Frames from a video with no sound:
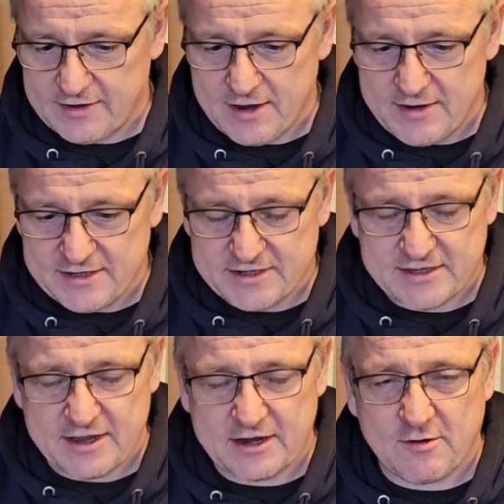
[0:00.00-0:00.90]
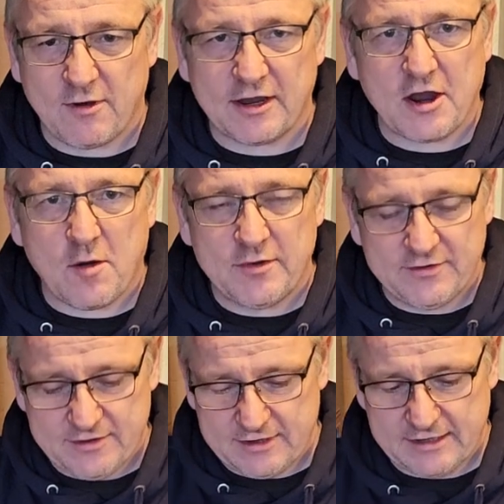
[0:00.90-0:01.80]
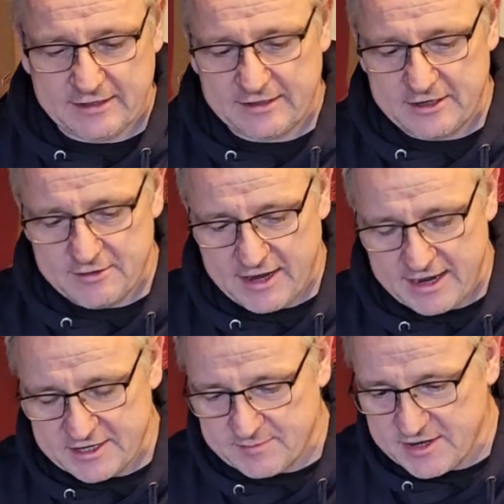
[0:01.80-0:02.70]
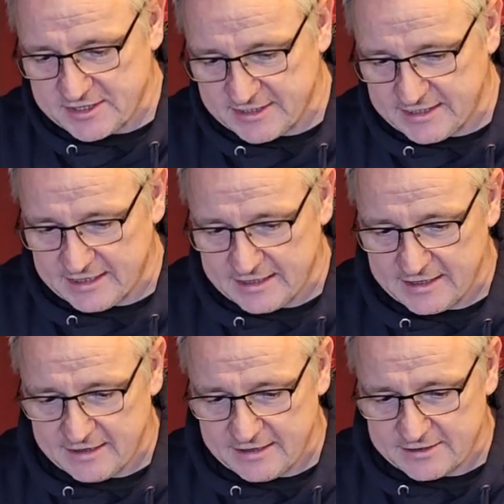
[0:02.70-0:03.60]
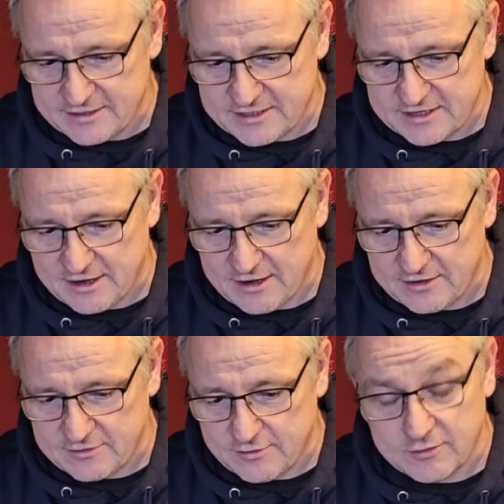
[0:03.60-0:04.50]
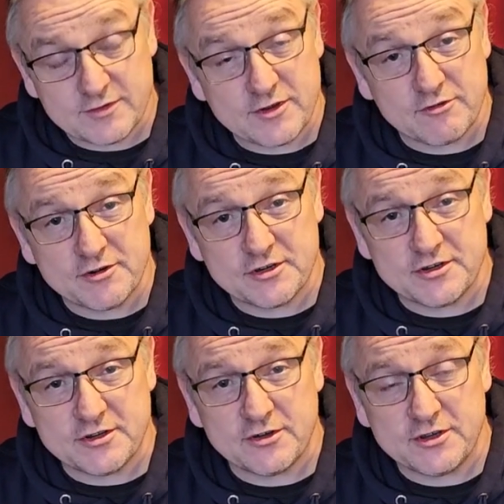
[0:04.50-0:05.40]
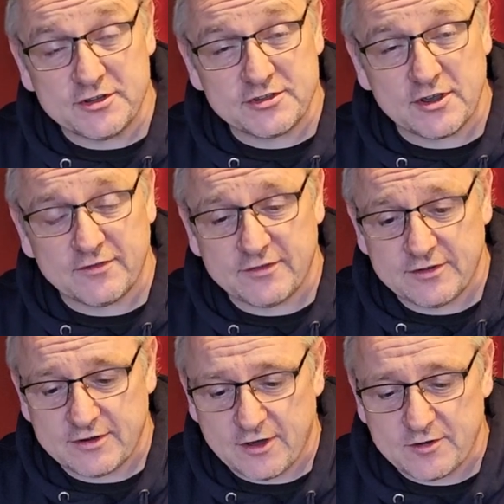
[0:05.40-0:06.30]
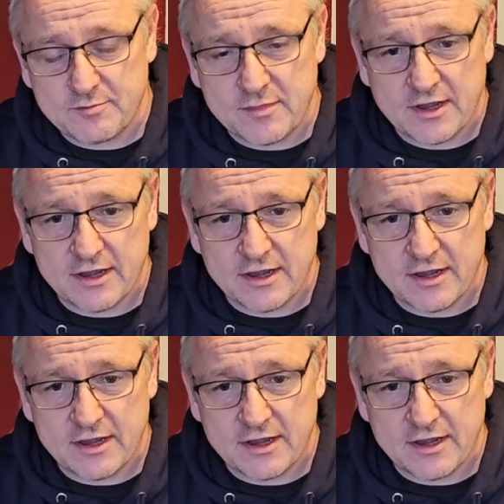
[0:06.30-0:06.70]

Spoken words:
know it's quite common in the UK especially to start all of your onions off on